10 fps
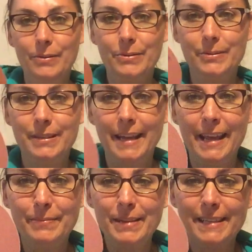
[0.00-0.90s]
Whose
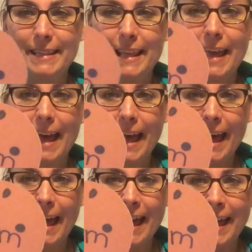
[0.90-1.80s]
name is
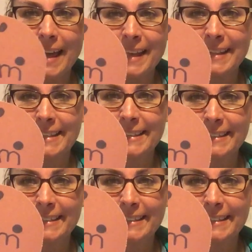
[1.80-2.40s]
that? That